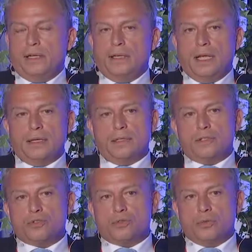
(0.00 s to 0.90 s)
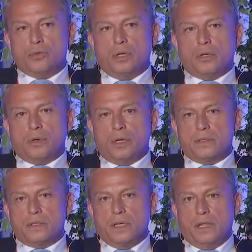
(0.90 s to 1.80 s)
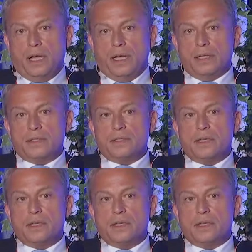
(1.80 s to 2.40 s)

And that is true across the alliance